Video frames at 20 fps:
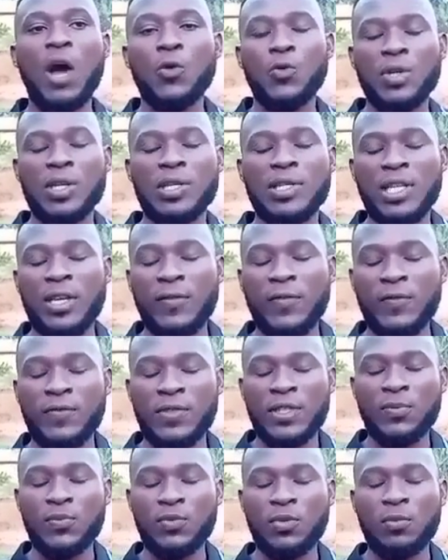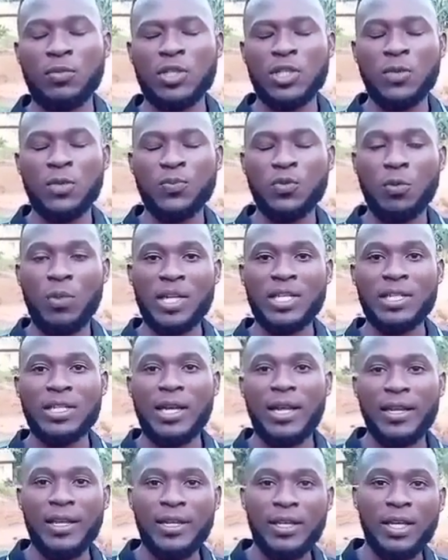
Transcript: itself symptomatically